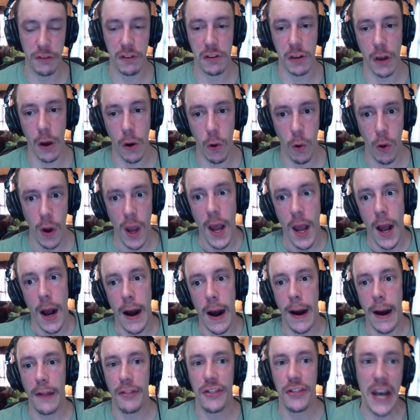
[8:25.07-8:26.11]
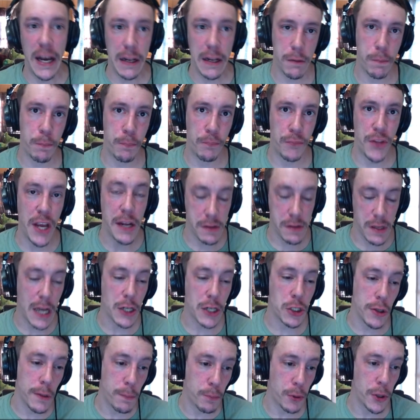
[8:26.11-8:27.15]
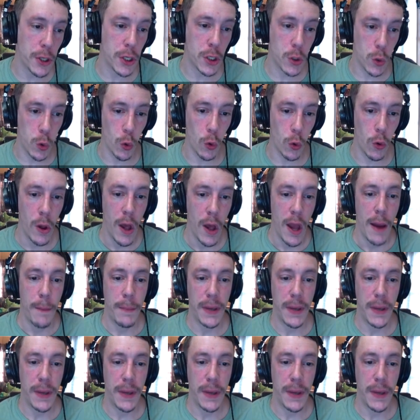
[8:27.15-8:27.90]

So uh, that's that's actually pretty cool,